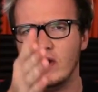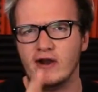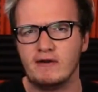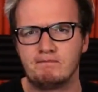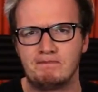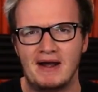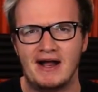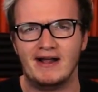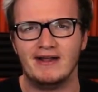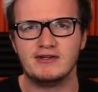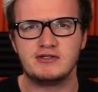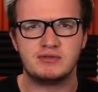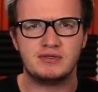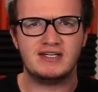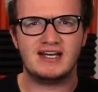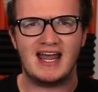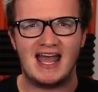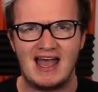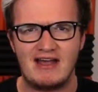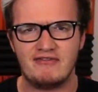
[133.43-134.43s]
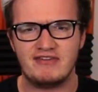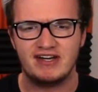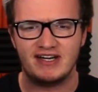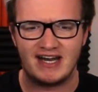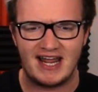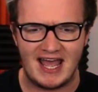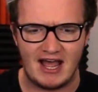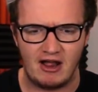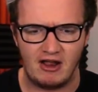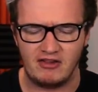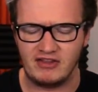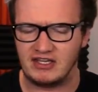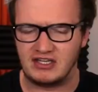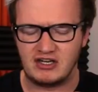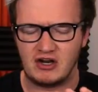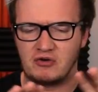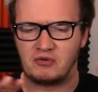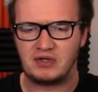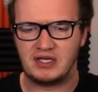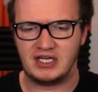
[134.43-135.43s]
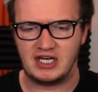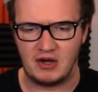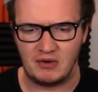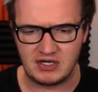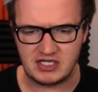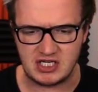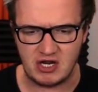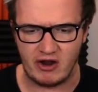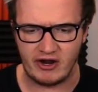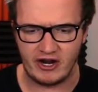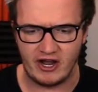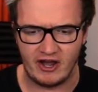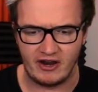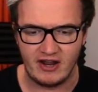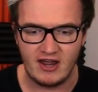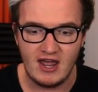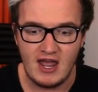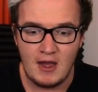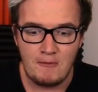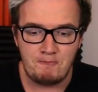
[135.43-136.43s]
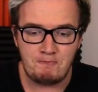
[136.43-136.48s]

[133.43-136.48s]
a weird balance between heaven and hell that you don't really know what's going on.